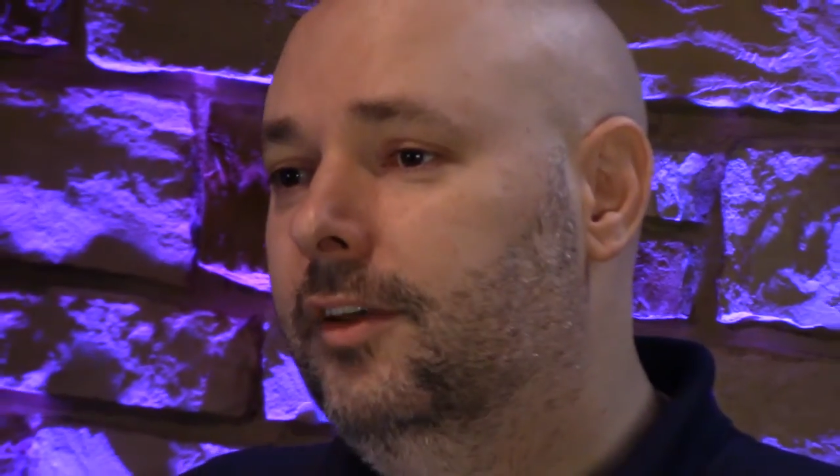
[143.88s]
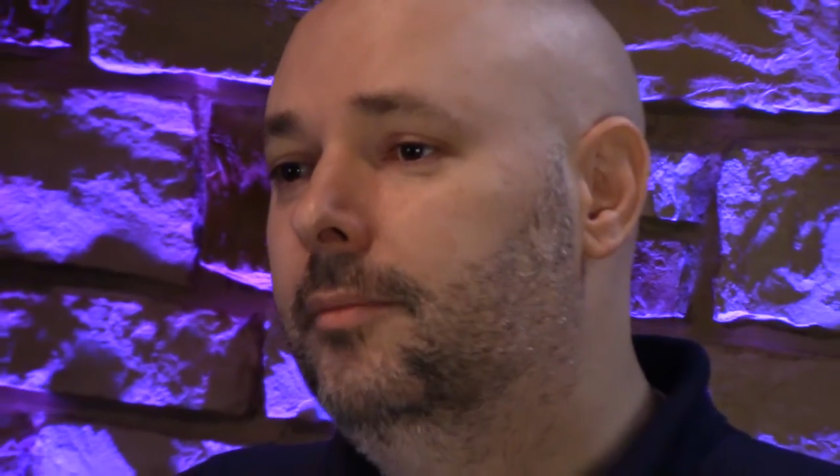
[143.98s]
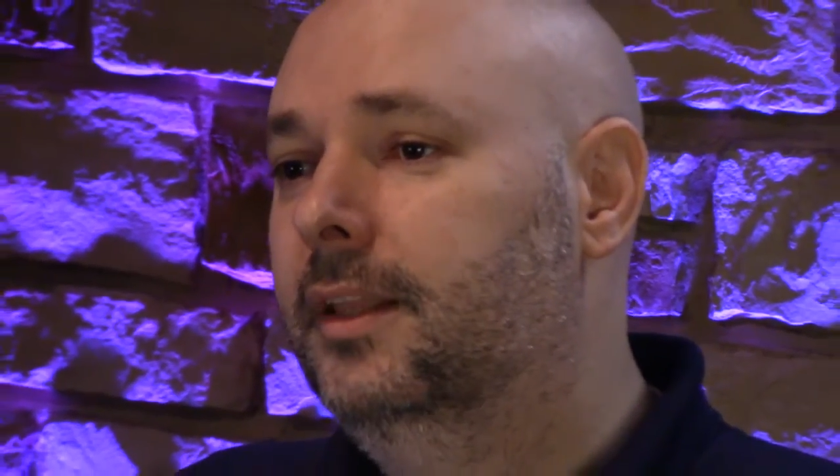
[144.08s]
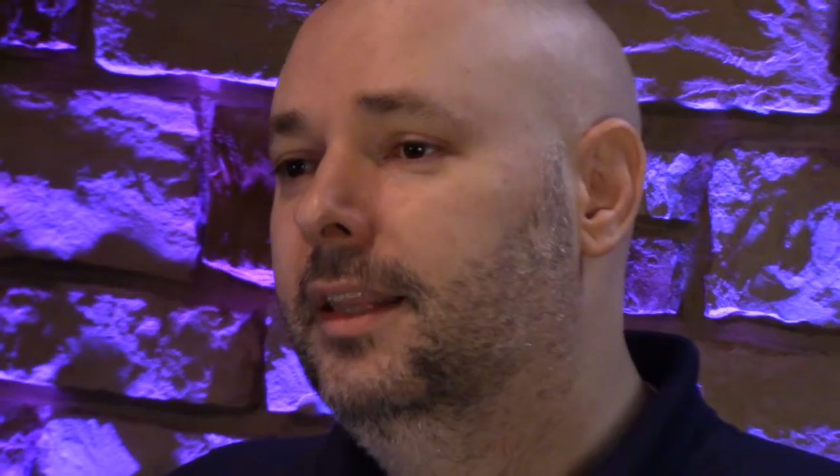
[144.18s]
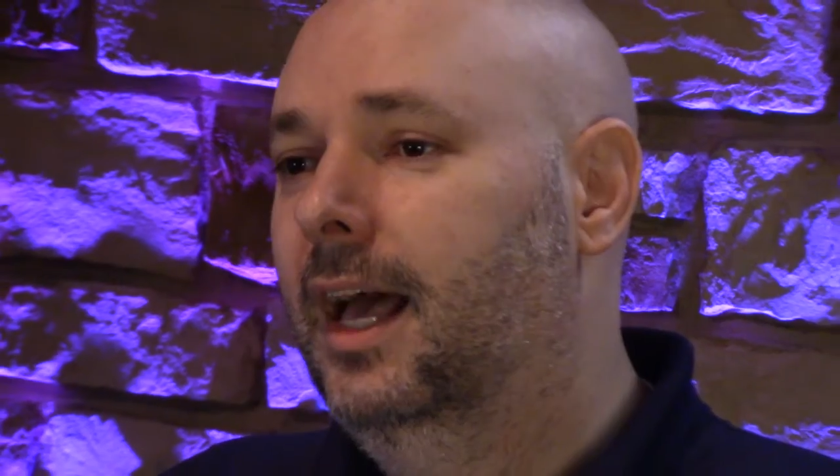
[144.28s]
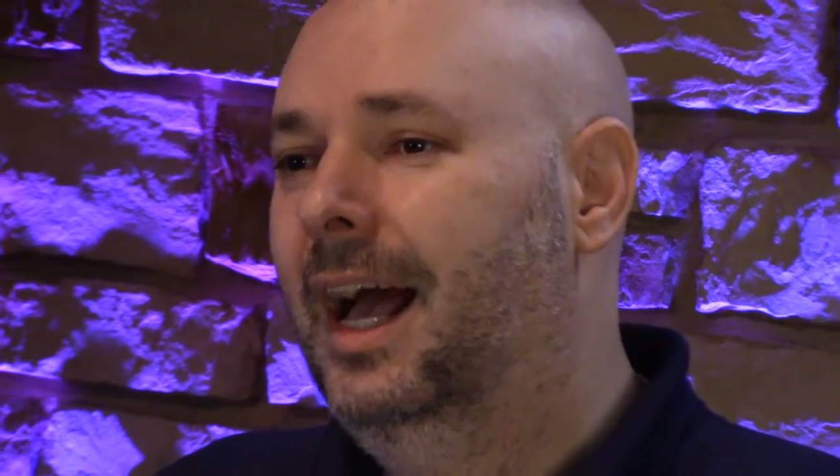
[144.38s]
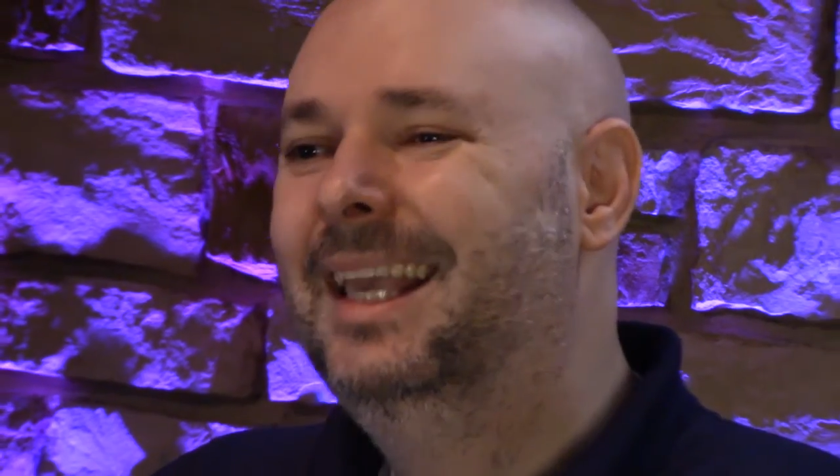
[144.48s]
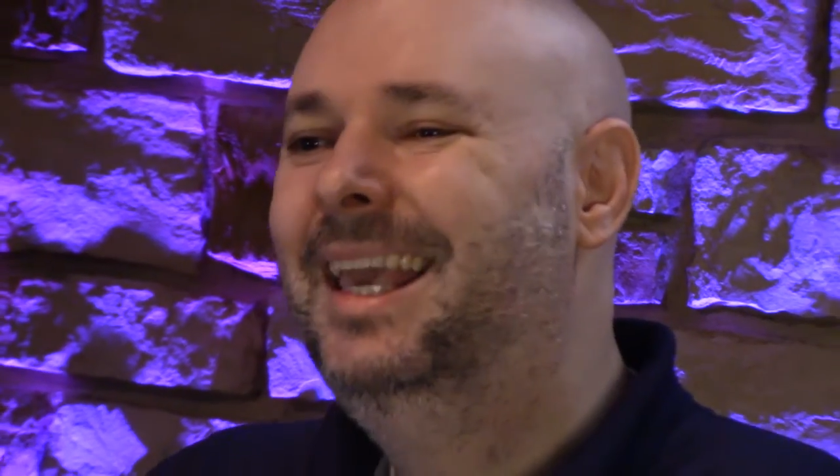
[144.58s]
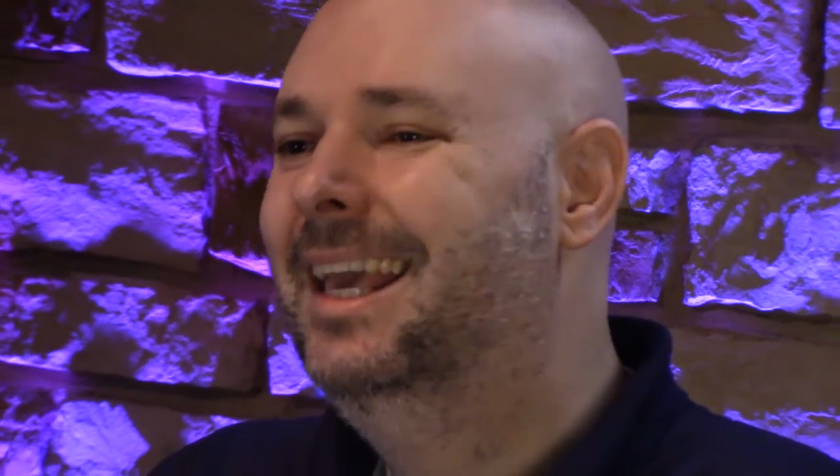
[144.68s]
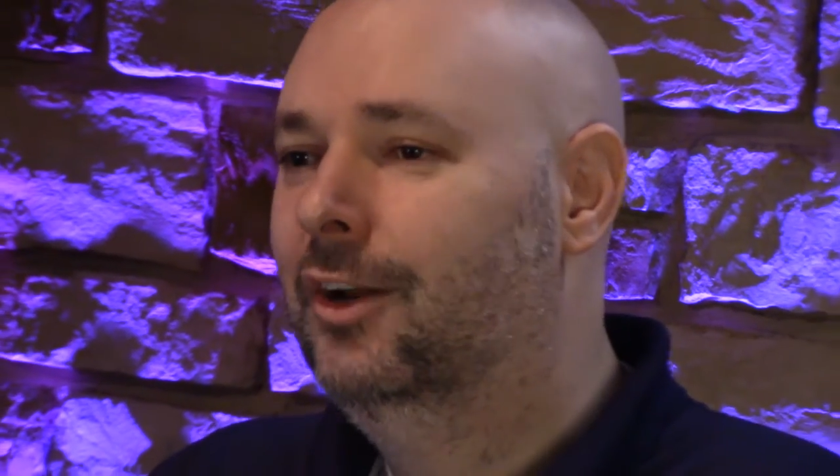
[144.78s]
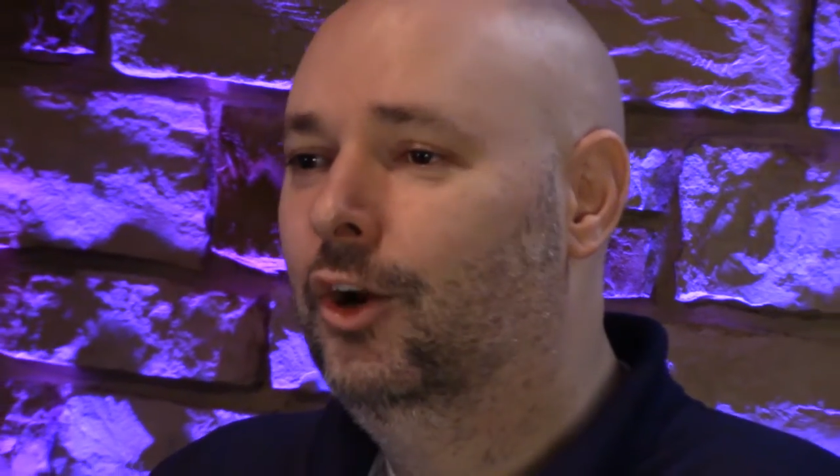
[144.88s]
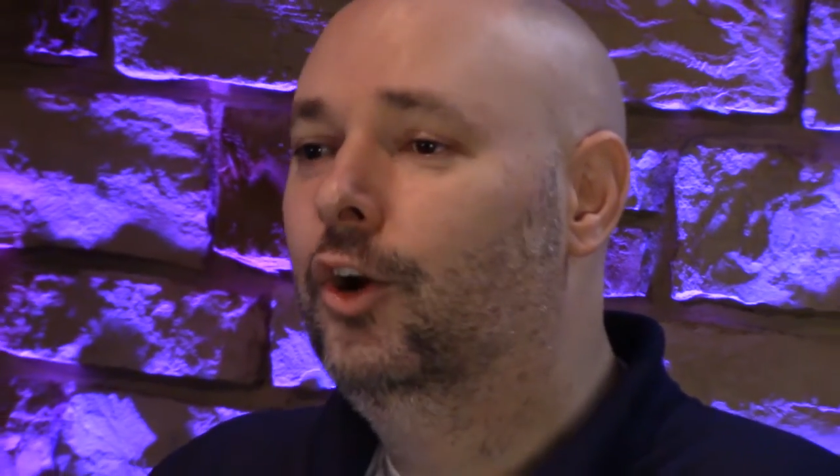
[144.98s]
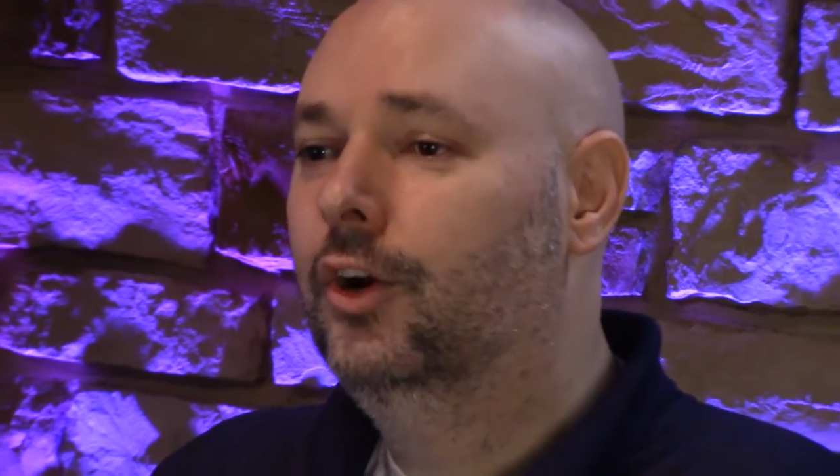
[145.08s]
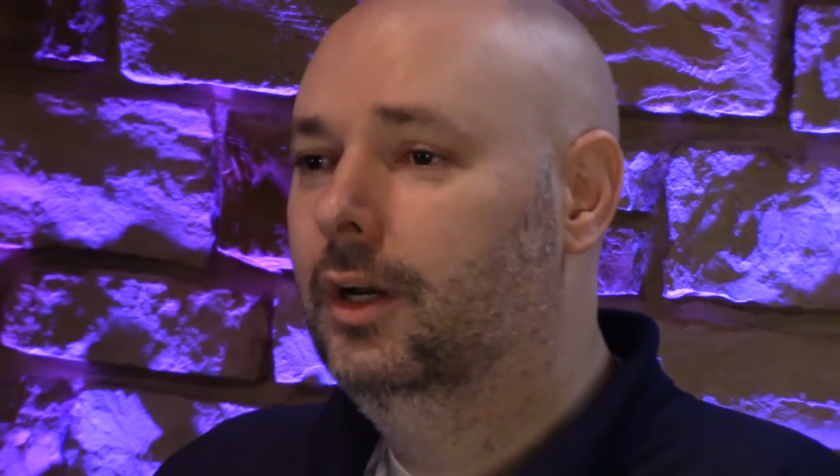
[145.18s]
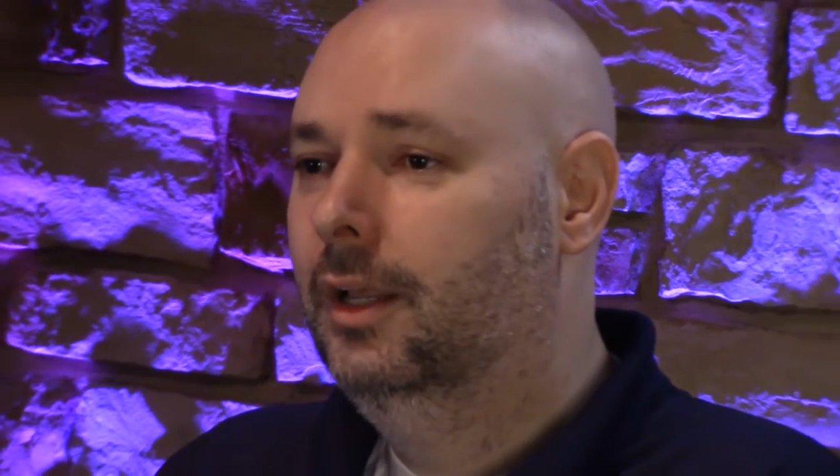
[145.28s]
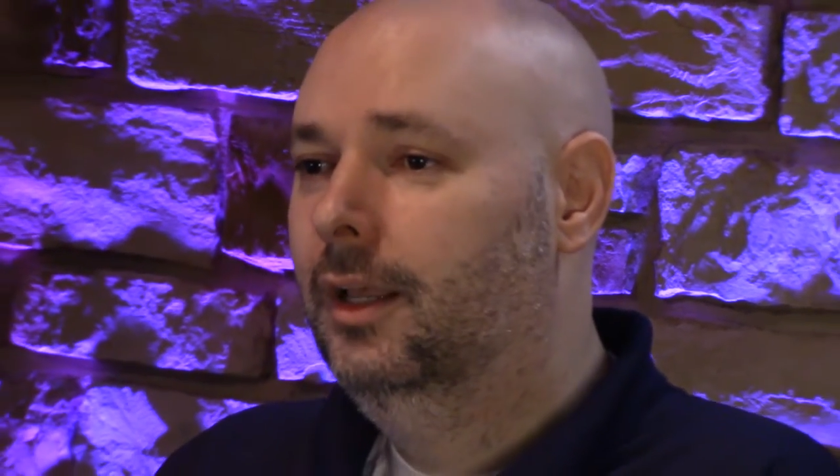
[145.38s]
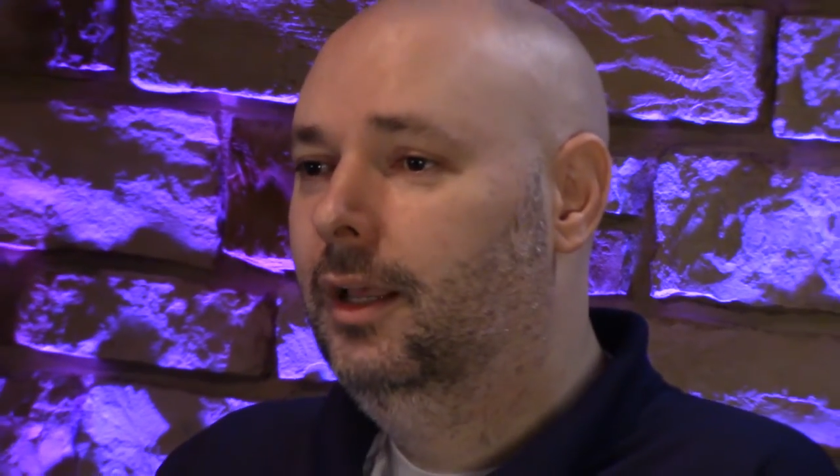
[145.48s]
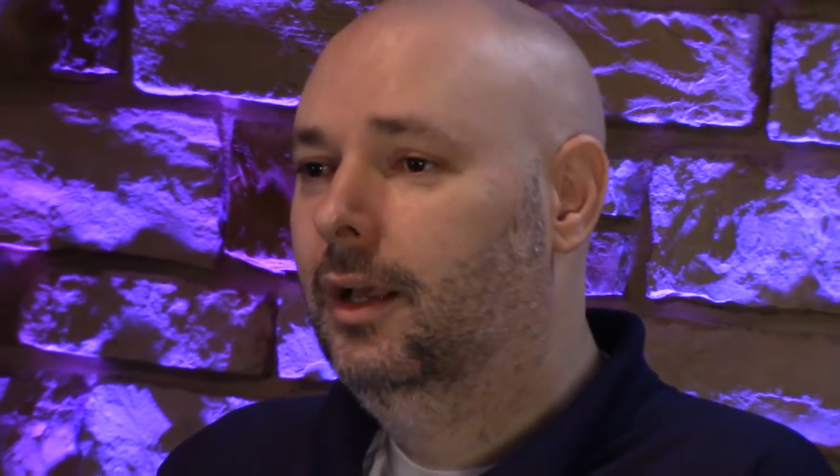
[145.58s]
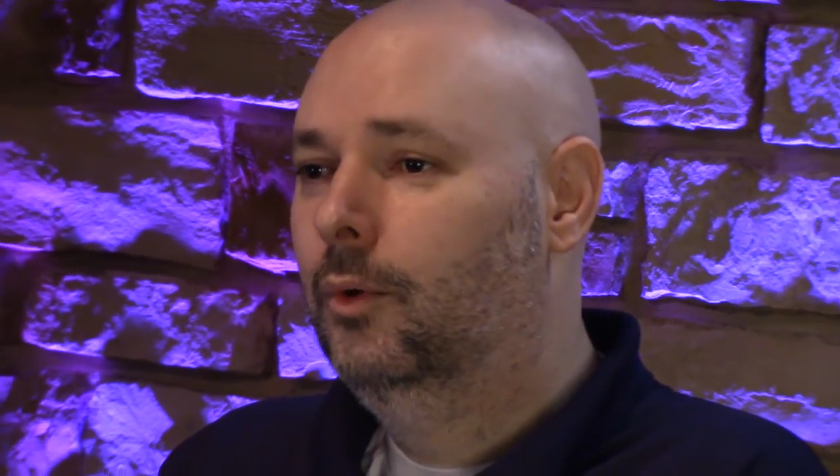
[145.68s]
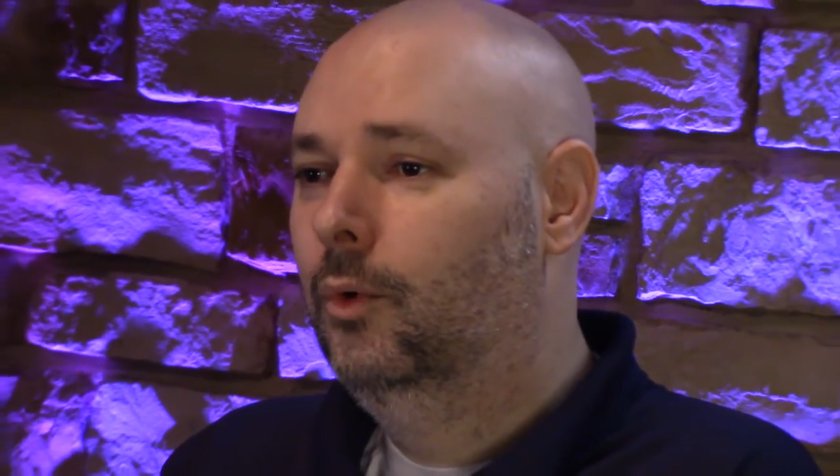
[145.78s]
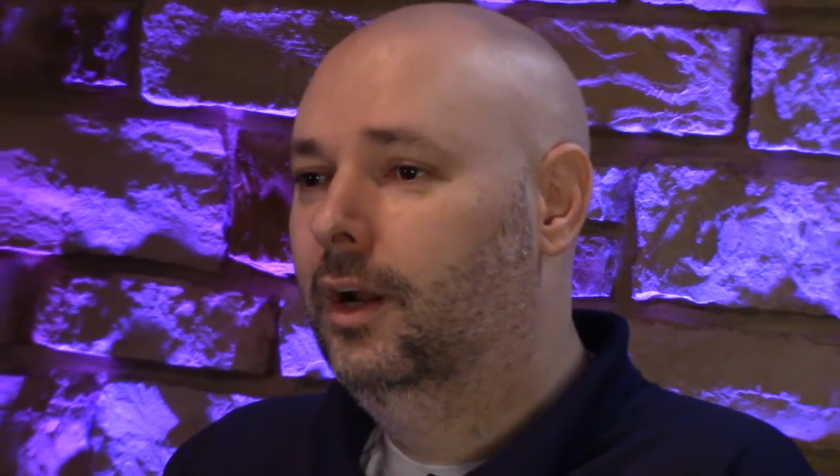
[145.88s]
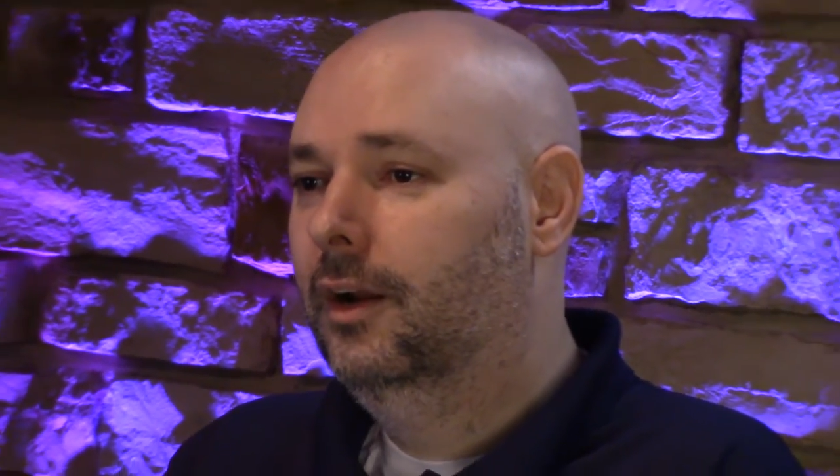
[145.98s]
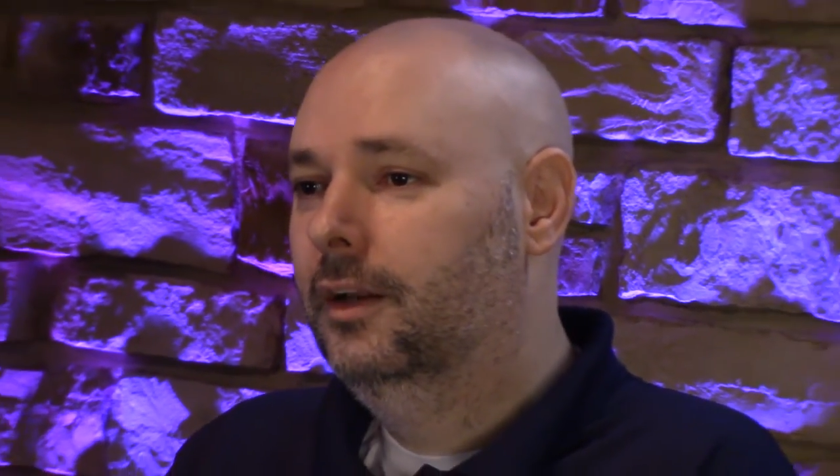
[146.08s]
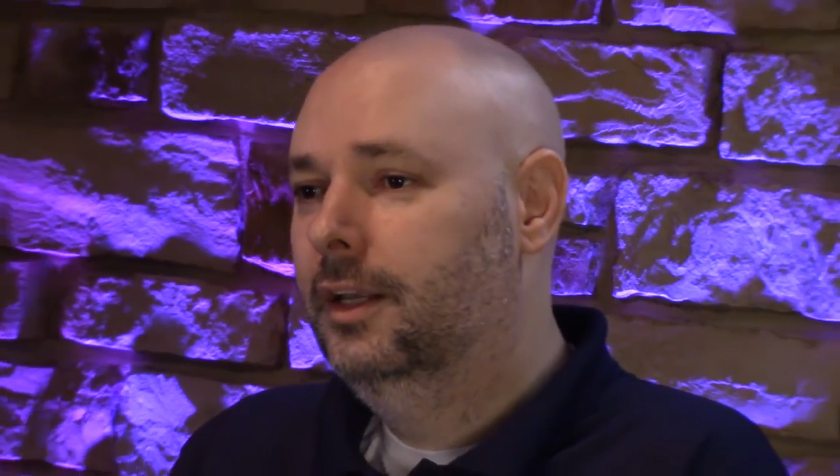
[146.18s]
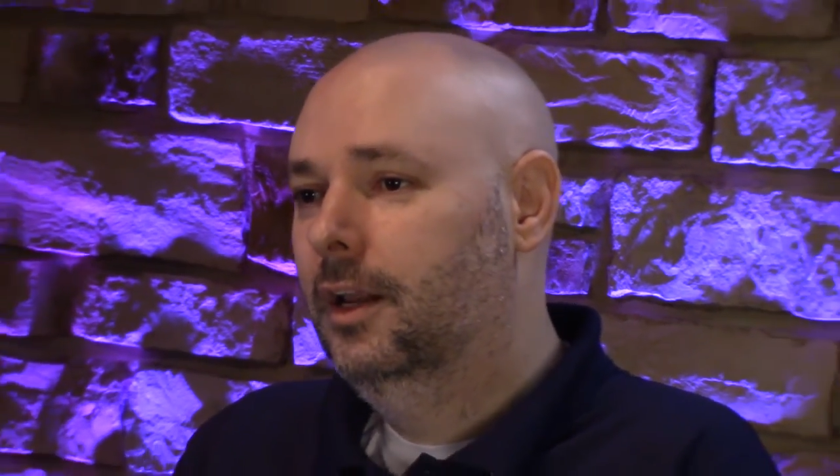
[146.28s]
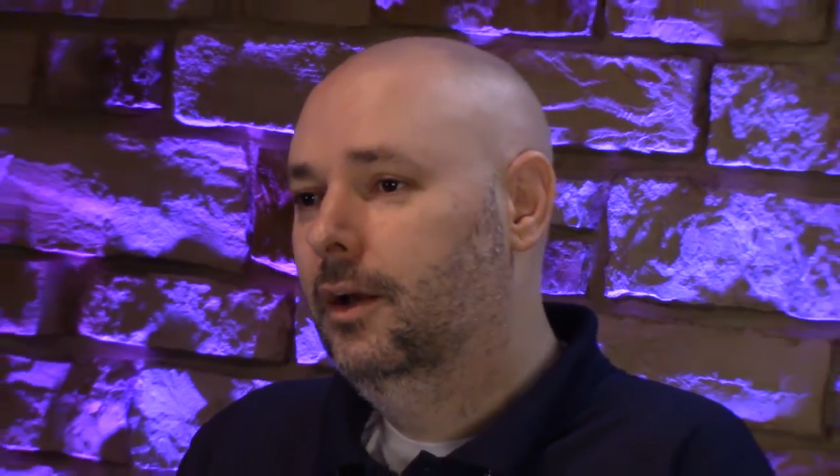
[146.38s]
something that I can't earn, where, you